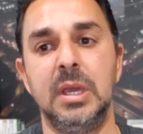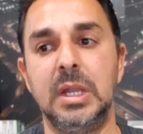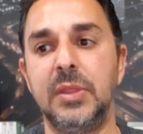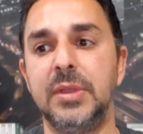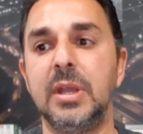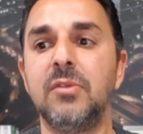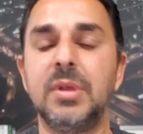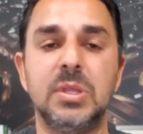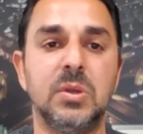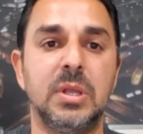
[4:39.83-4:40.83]
And at the end of
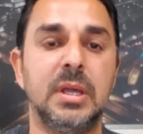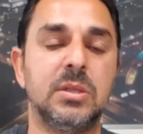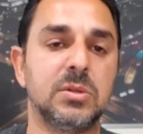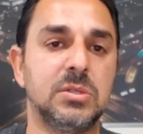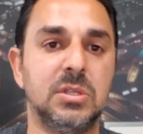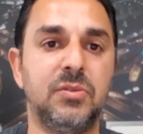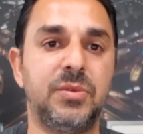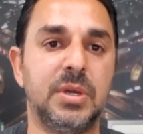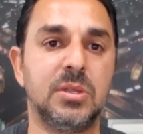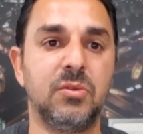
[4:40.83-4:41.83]
it, you're going to get your
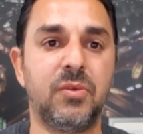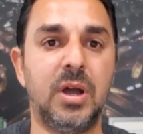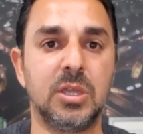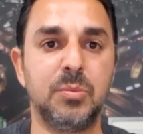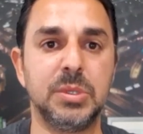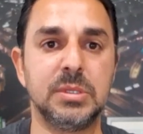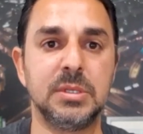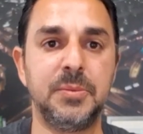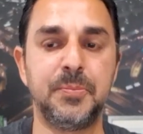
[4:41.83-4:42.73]
certificate of occupancy.